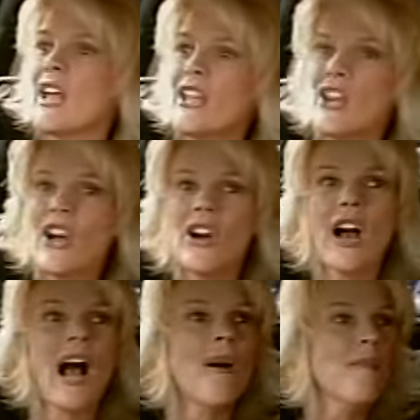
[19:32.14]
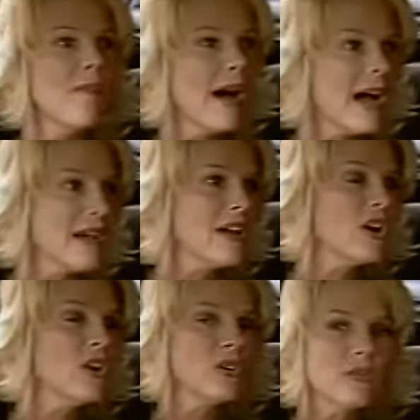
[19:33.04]
you know, my
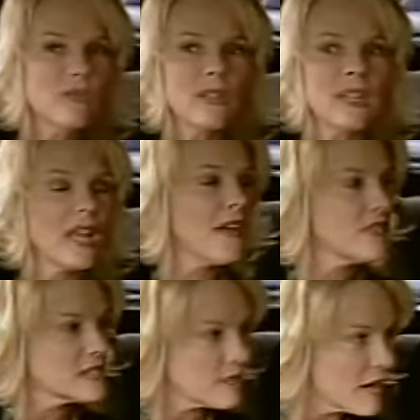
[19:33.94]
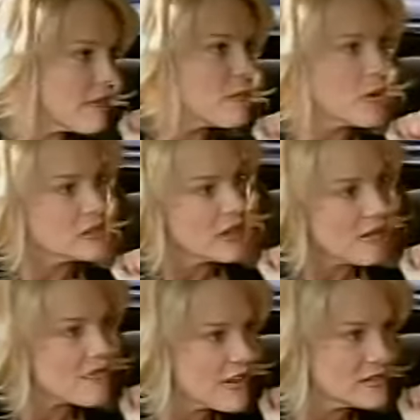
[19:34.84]
goal in life is to meet every person
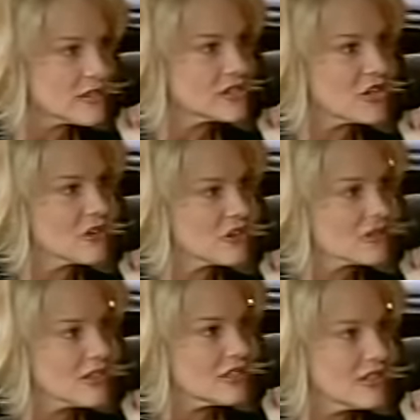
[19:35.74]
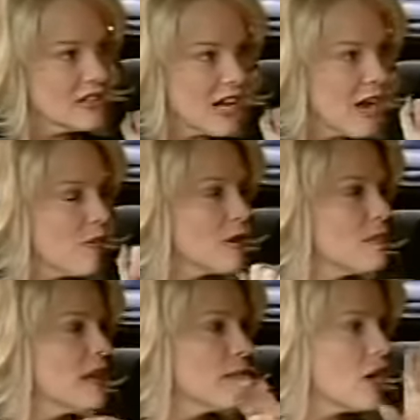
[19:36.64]
on the face of this earth. I want
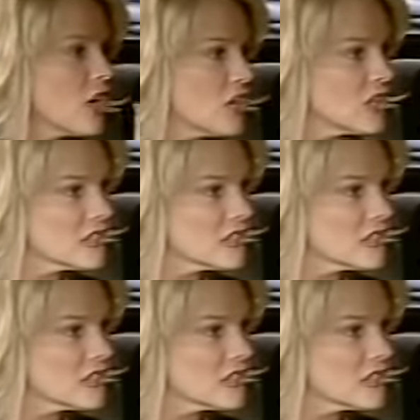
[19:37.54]
to meet them all.